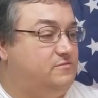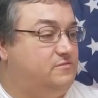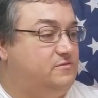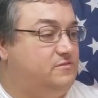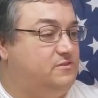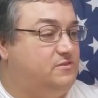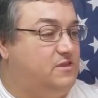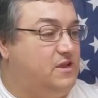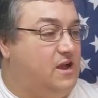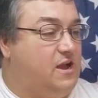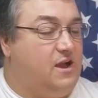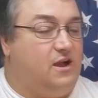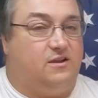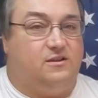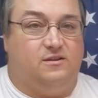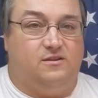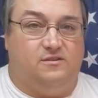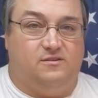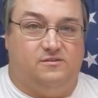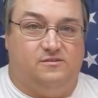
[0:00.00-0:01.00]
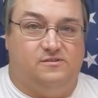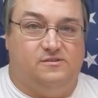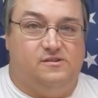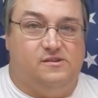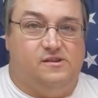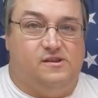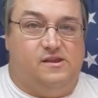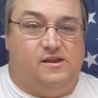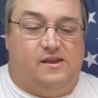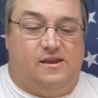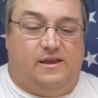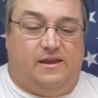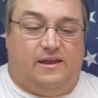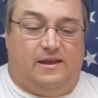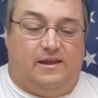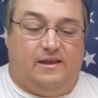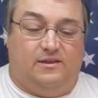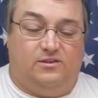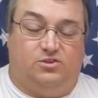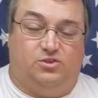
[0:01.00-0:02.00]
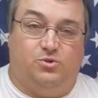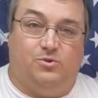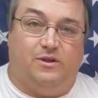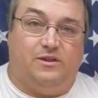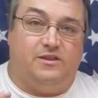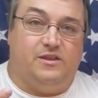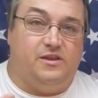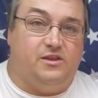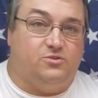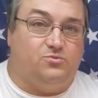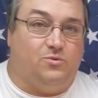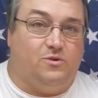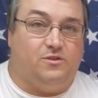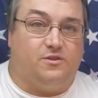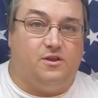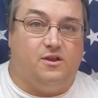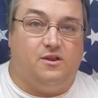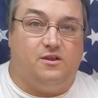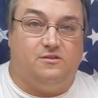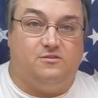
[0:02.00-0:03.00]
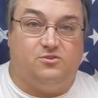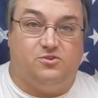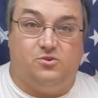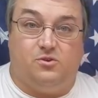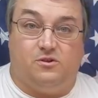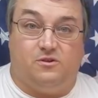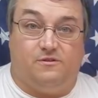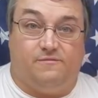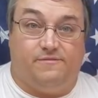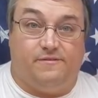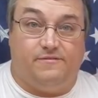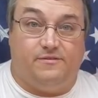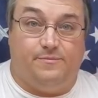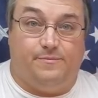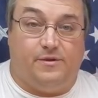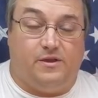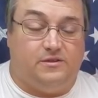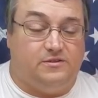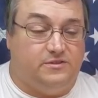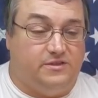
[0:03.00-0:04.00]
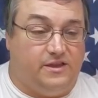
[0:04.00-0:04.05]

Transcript: stock. Do I think it's worth $250 bucks?